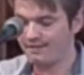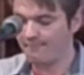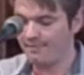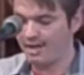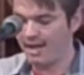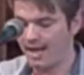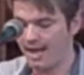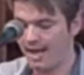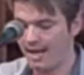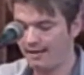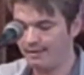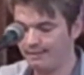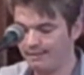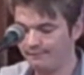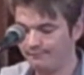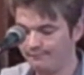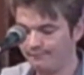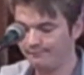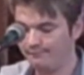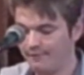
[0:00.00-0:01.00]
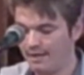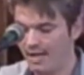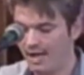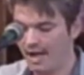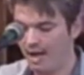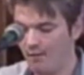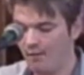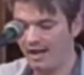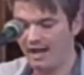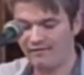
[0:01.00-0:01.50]
in my hand.
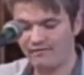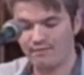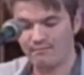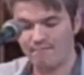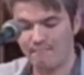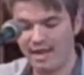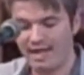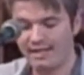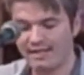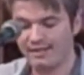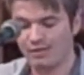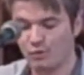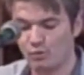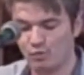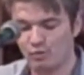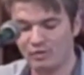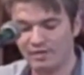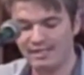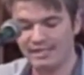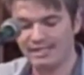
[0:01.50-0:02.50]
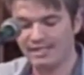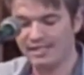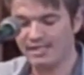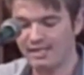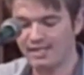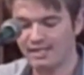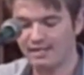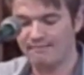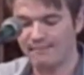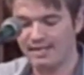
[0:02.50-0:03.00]
I would have to make this really
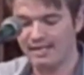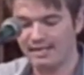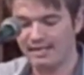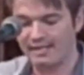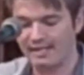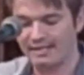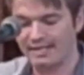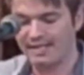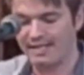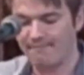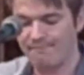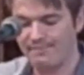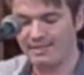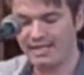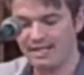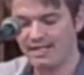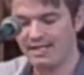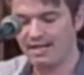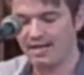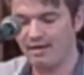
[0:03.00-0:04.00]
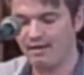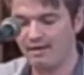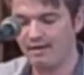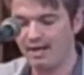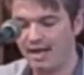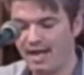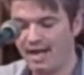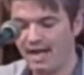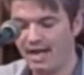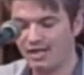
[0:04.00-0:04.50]
good because it had been a
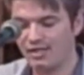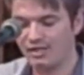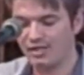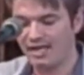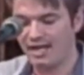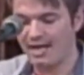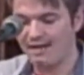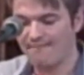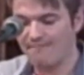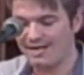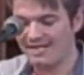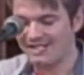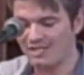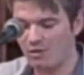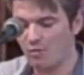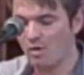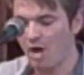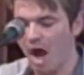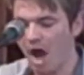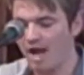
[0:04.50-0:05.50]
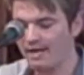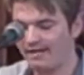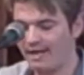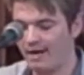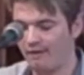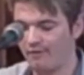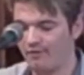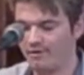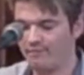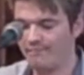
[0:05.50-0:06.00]
year and she had made no
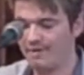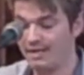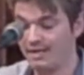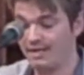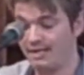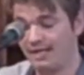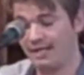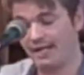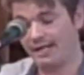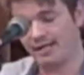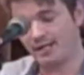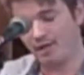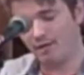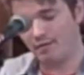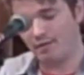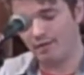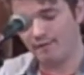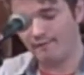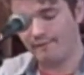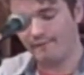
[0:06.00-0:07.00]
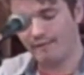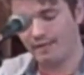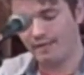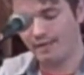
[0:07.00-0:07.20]
contact with me that I know of.